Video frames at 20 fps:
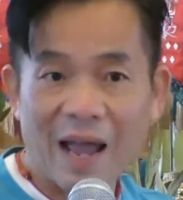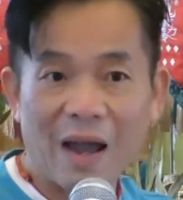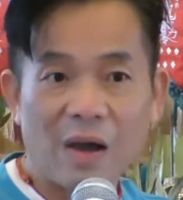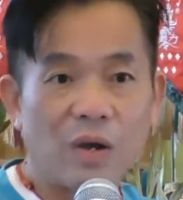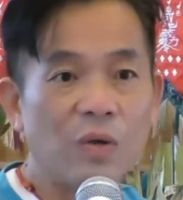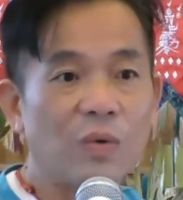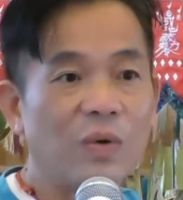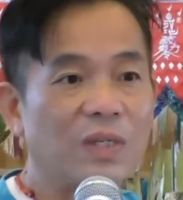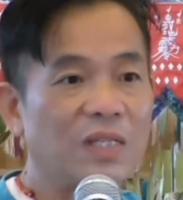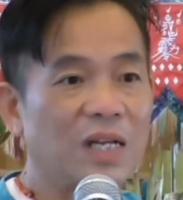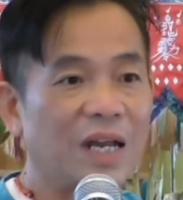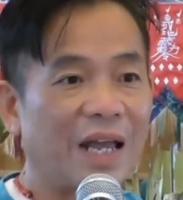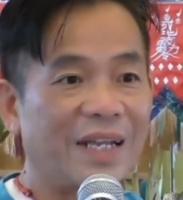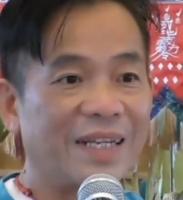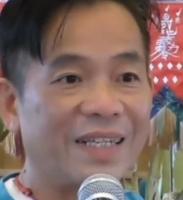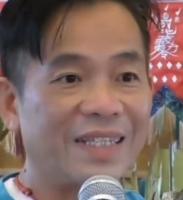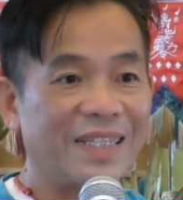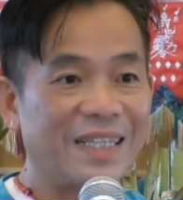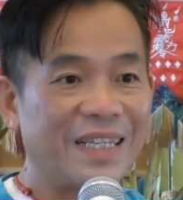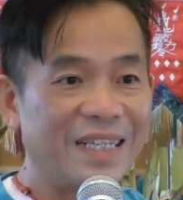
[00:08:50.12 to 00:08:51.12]
it was
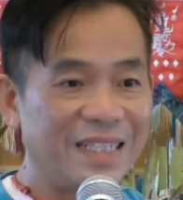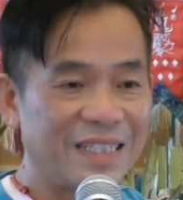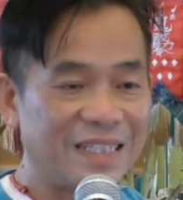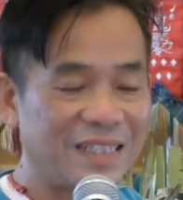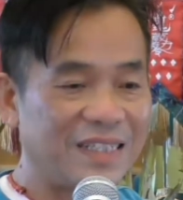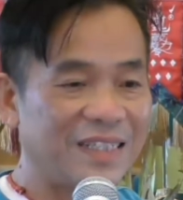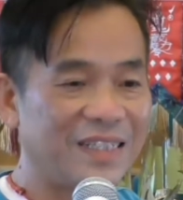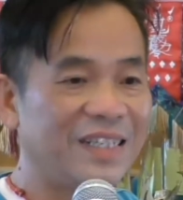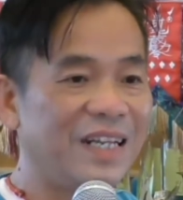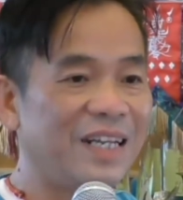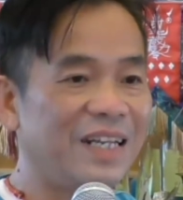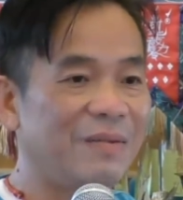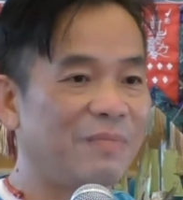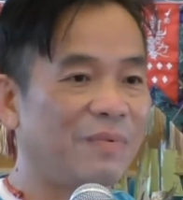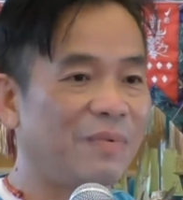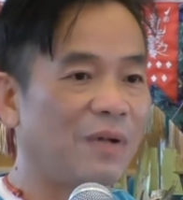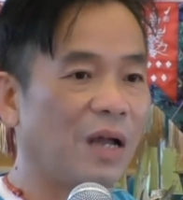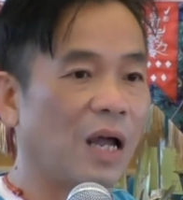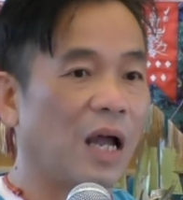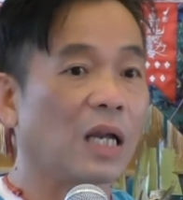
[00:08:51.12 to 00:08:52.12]
like this deep.
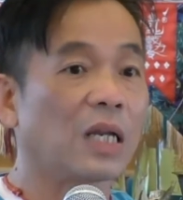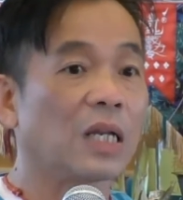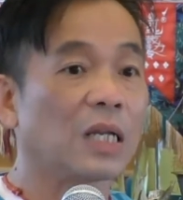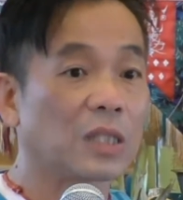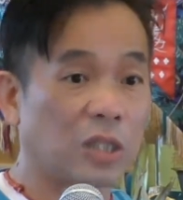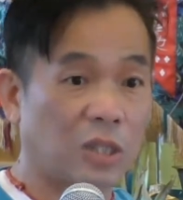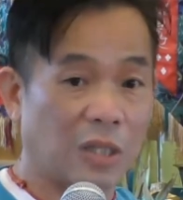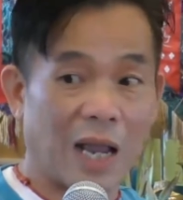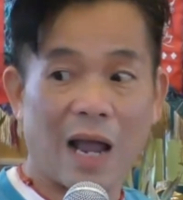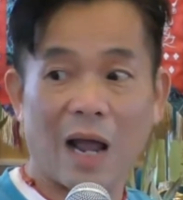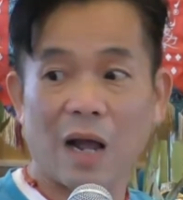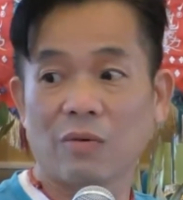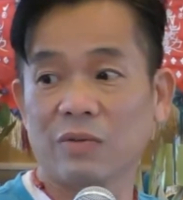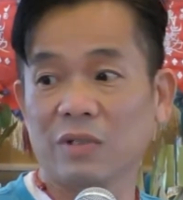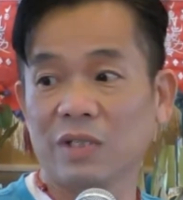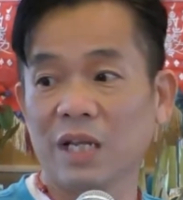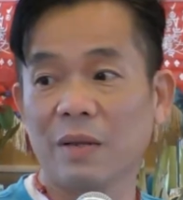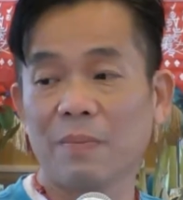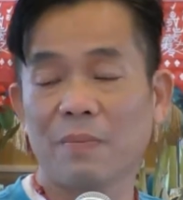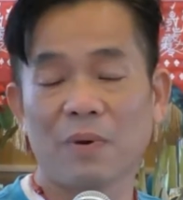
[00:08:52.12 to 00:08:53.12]
That's how
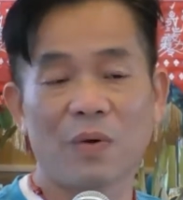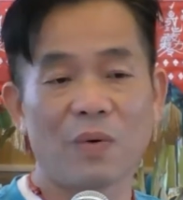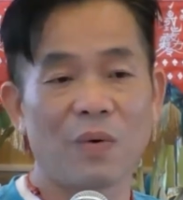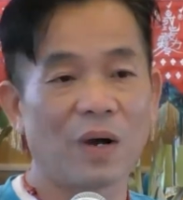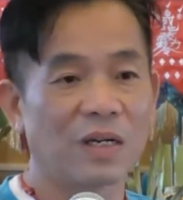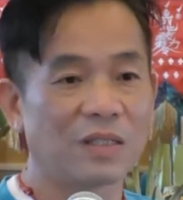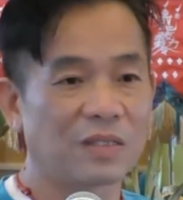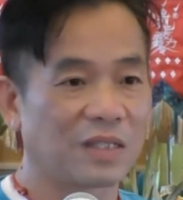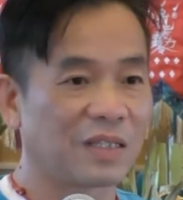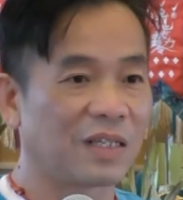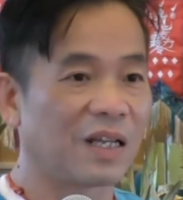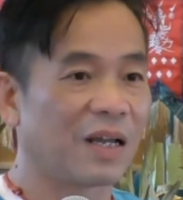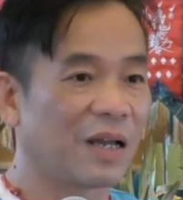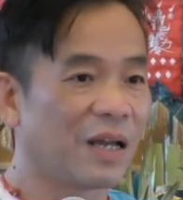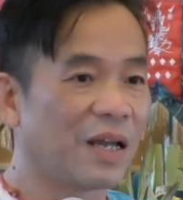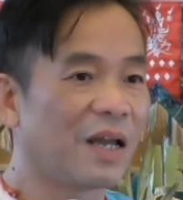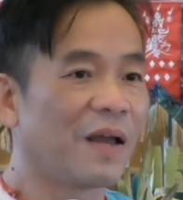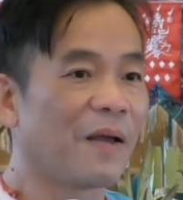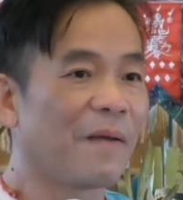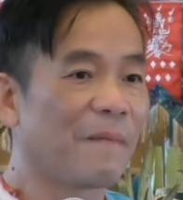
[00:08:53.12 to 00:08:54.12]
deep it was. And
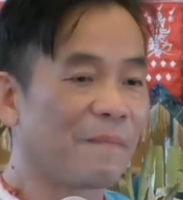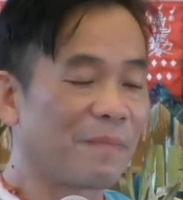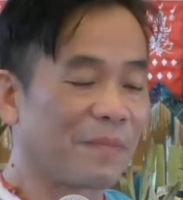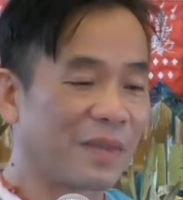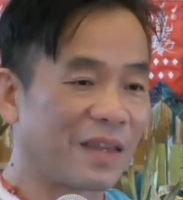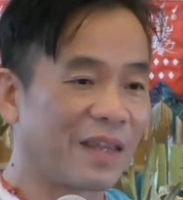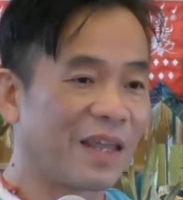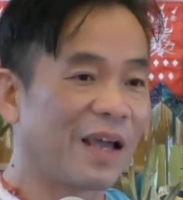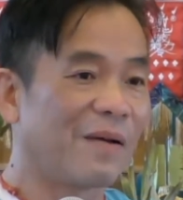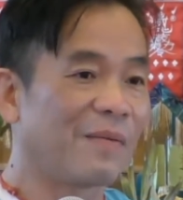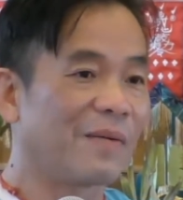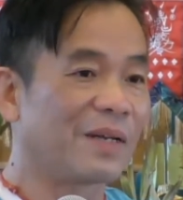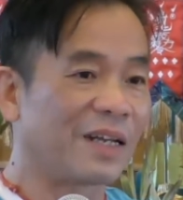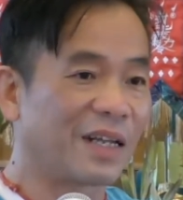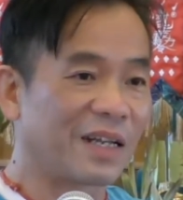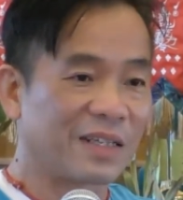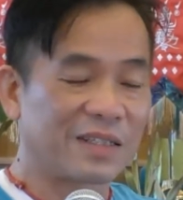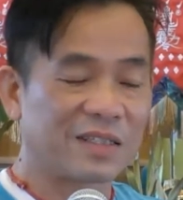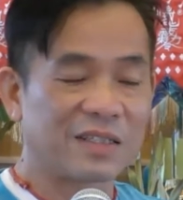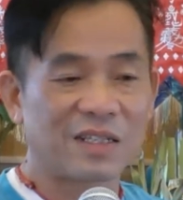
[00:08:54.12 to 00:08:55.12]
and
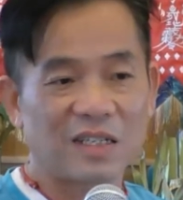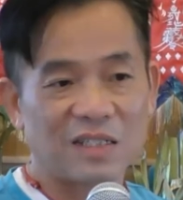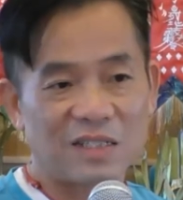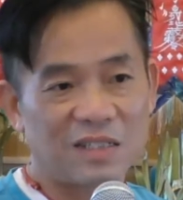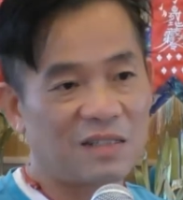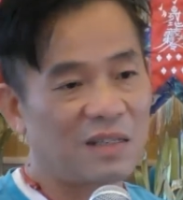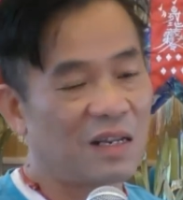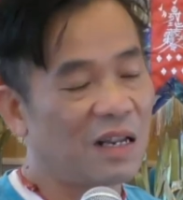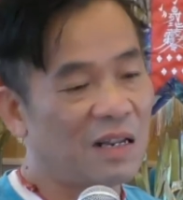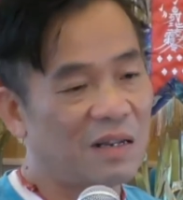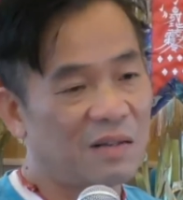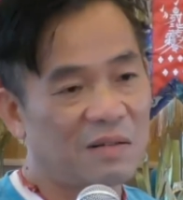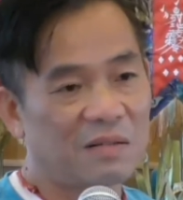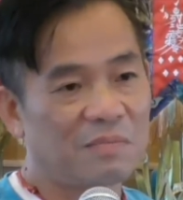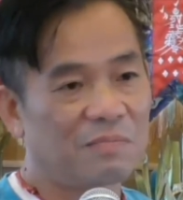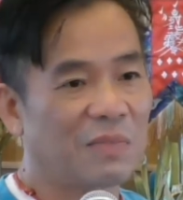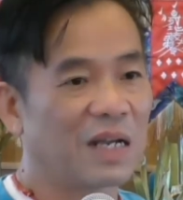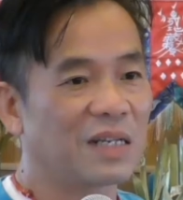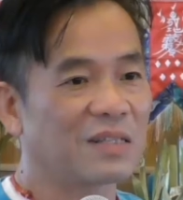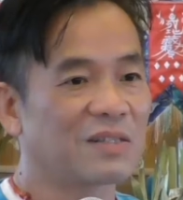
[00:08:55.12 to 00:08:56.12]
I just,
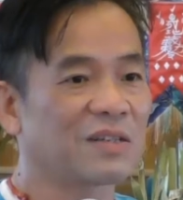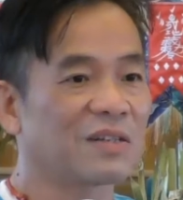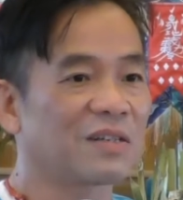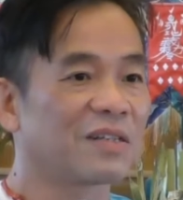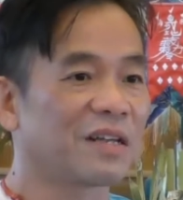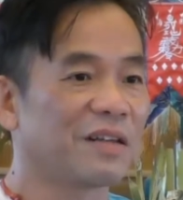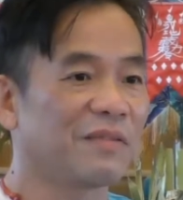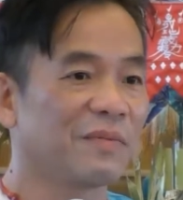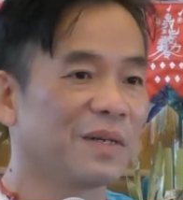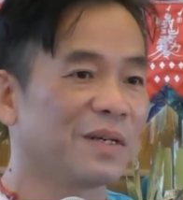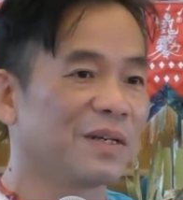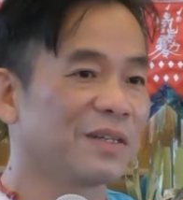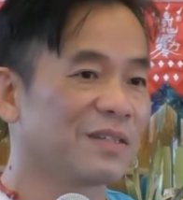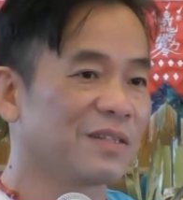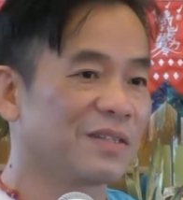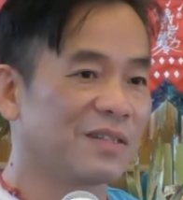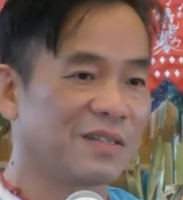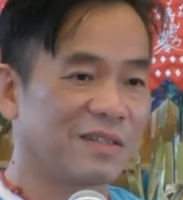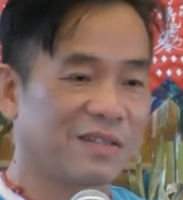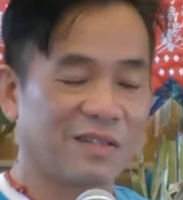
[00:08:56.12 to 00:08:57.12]
Master,
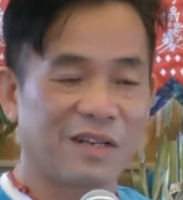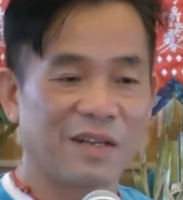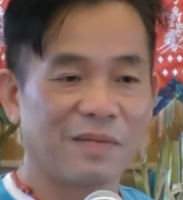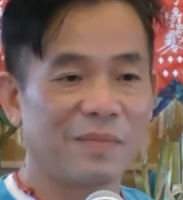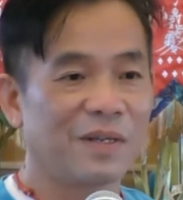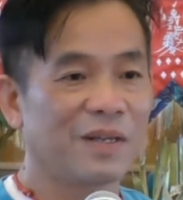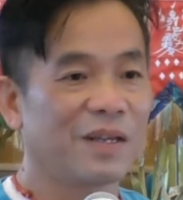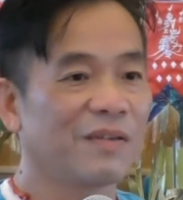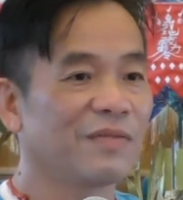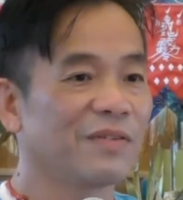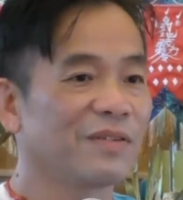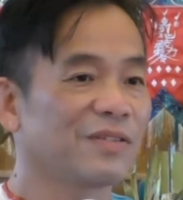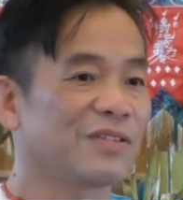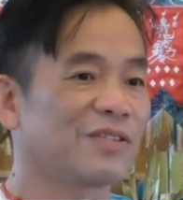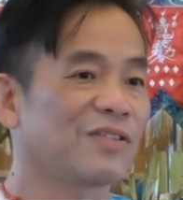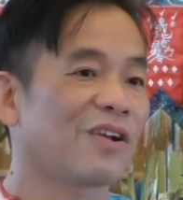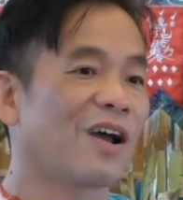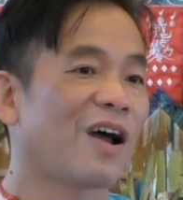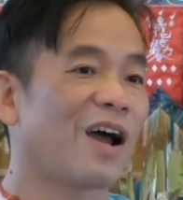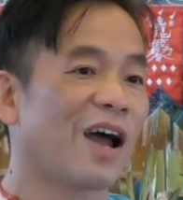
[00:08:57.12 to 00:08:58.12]
let me give it a
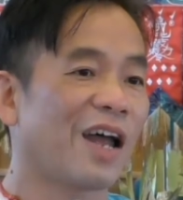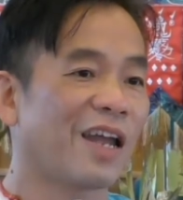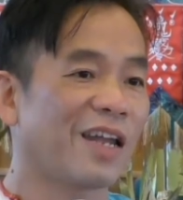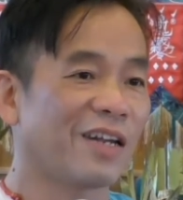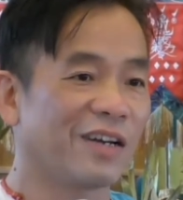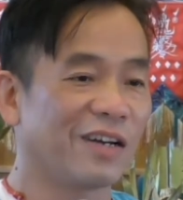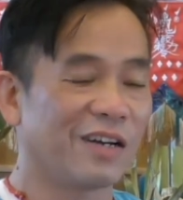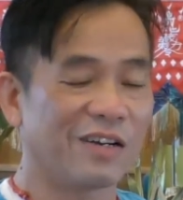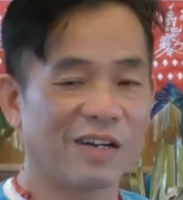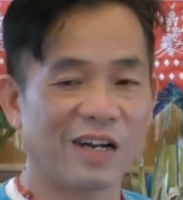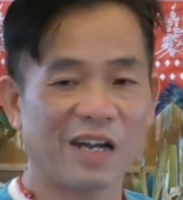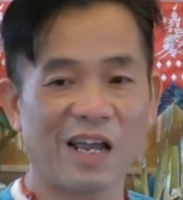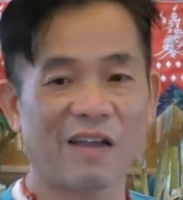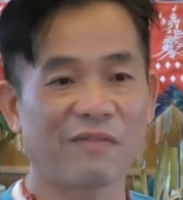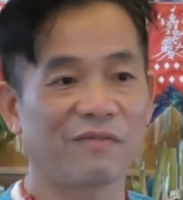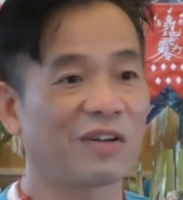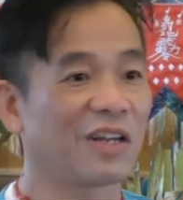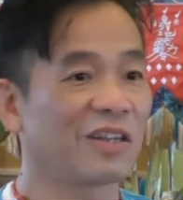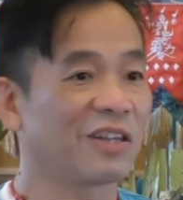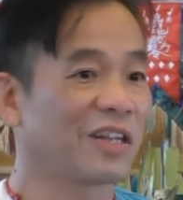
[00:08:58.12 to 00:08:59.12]
try. I have
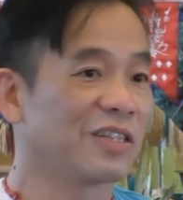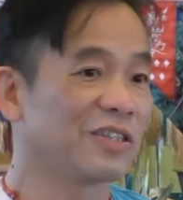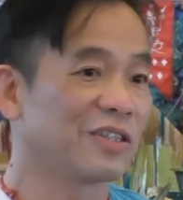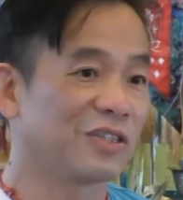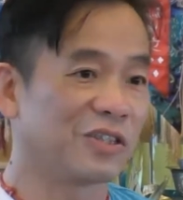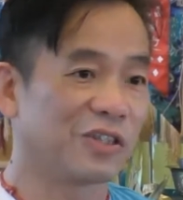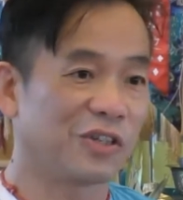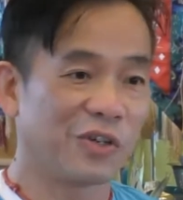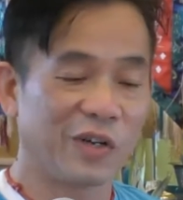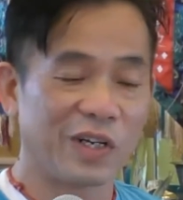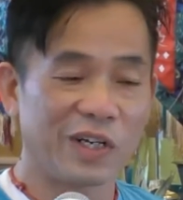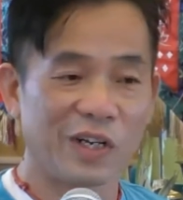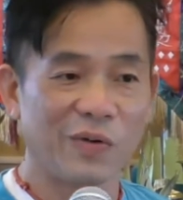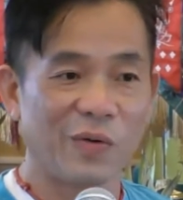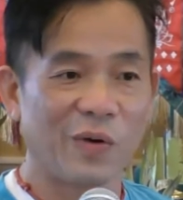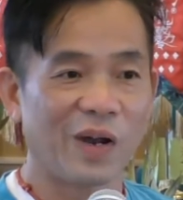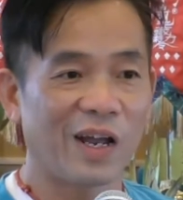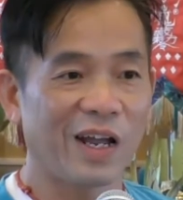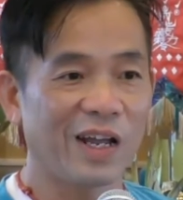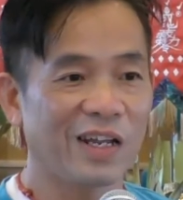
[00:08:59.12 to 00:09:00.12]
nothing to do
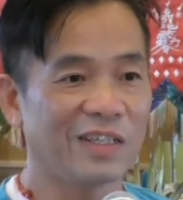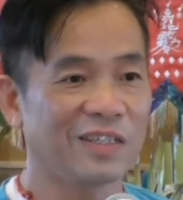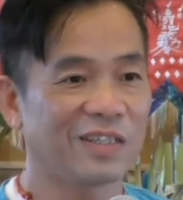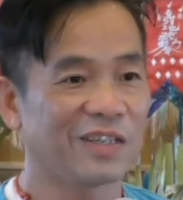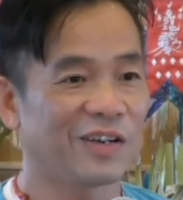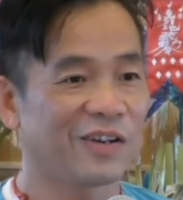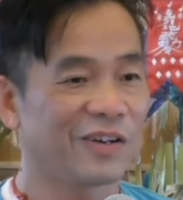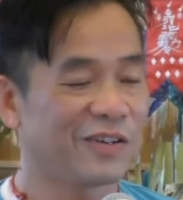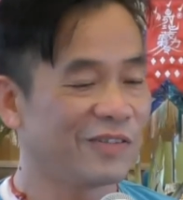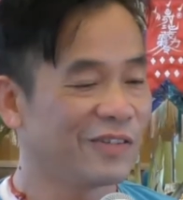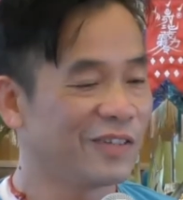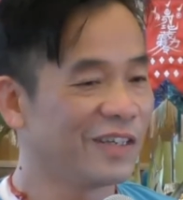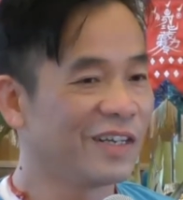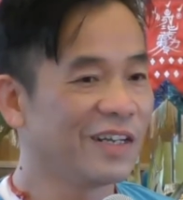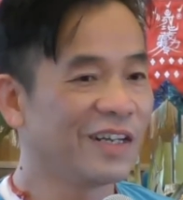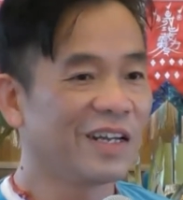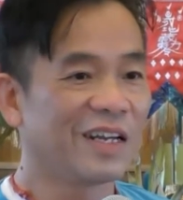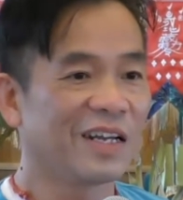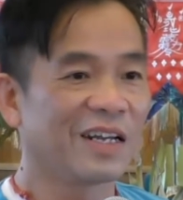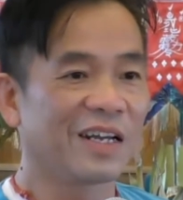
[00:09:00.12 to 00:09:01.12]
anyway. So
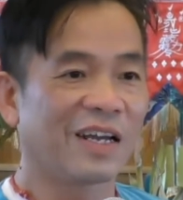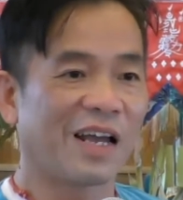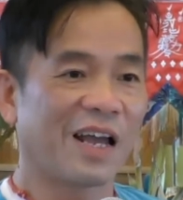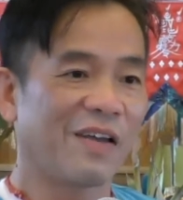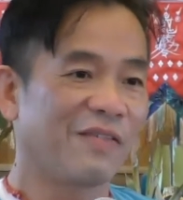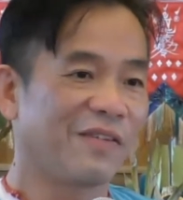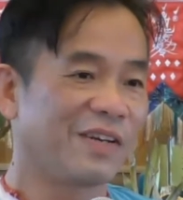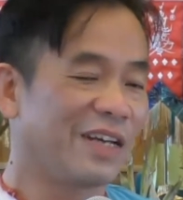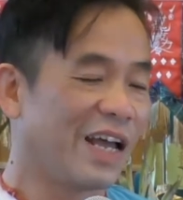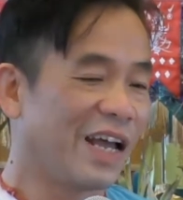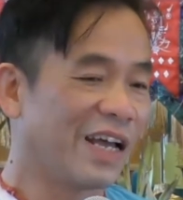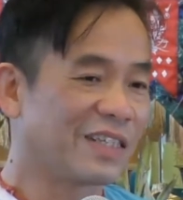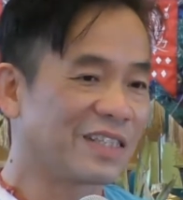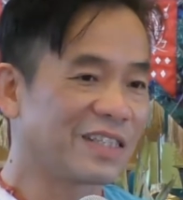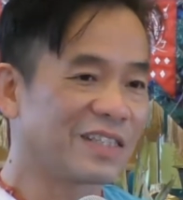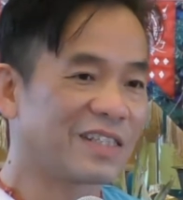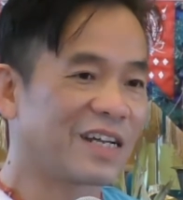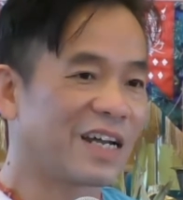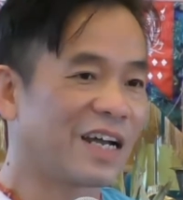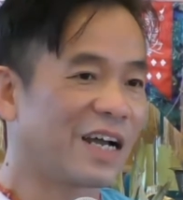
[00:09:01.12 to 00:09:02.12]
every day I
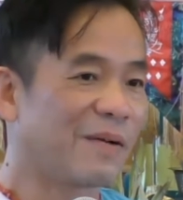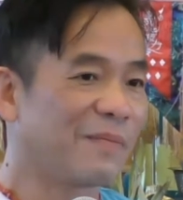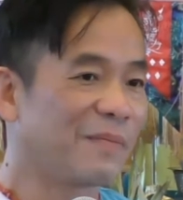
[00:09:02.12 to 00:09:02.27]
just come, and